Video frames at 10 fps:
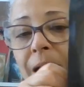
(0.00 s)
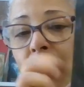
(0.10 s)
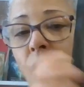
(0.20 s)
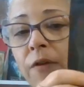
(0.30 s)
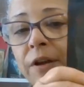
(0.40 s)
I
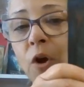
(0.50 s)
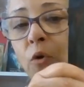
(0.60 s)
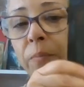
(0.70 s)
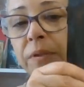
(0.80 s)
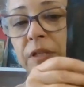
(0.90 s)
already
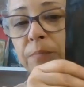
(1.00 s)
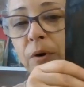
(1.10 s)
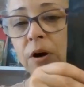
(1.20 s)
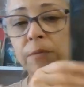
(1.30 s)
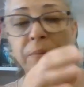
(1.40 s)
opened this
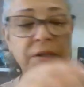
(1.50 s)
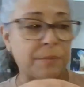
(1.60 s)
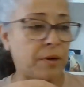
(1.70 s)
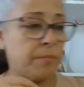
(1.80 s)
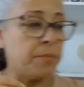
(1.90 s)
part because
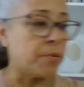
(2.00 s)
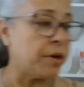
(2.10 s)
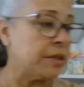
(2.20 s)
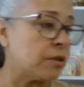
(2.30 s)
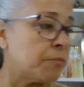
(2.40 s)
I'm going to be
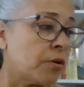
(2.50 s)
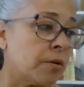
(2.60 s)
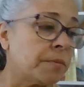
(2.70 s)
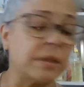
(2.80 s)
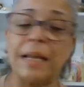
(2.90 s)
burning some
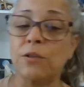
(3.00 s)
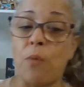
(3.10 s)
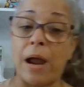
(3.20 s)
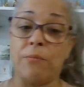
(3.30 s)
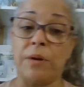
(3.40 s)
herbs, and that's
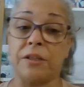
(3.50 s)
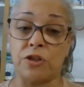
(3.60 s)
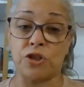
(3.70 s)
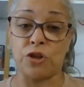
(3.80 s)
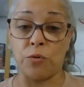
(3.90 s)
why I wanted
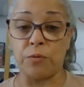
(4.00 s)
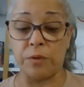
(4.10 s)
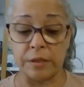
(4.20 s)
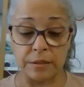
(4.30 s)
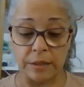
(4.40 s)
to show you
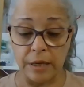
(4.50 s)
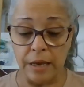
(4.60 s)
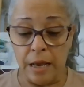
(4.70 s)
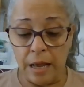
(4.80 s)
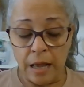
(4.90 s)
this.
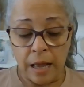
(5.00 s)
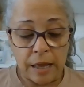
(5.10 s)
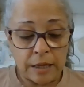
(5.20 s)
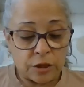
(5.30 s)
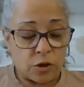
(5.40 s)

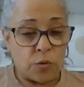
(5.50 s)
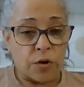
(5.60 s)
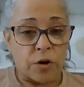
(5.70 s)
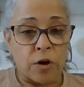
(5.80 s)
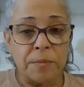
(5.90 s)
So
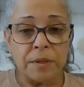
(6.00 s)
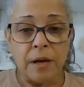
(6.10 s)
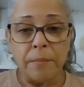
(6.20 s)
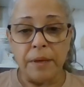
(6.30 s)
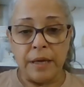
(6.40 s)
the herbs
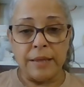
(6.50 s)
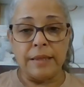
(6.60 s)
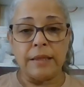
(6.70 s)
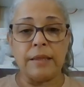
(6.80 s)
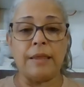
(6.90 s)
come in
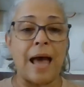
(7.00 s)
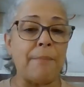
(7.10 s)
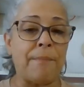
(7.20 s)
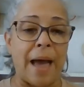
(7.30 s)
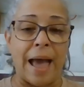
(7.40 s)
that
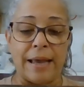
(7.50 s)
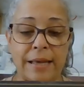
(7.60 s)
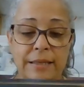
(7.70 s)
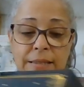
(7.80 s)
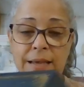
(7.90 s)
bag
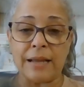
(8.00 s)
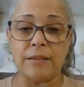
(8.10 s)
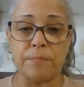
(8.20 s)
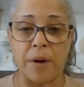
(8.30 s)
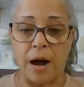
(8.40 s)
inside
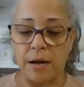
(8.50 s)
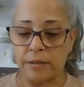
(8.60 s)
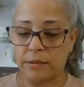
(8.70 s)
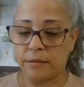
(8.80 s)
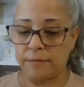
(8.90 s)
the
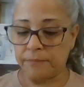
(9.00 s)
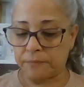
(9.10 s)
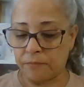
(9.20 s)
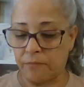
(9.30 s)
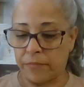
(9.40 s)
box,
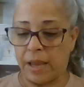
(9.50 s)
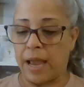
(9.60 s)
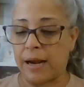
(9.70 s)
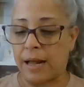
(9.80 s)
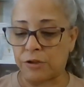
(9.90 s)

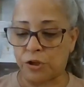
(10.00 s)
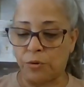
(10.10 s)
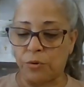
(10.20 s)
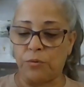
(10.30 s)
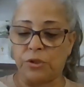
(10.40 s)
and I'll show
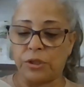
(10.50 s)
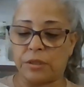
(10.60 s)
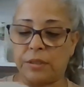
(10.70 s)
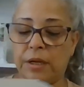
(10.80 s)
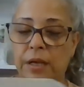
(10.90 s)
you
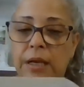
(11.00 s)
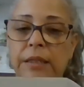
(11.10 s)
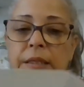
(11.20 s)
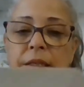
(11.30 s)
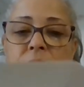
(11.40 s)

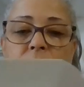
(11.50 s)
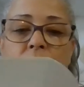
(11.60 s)
these are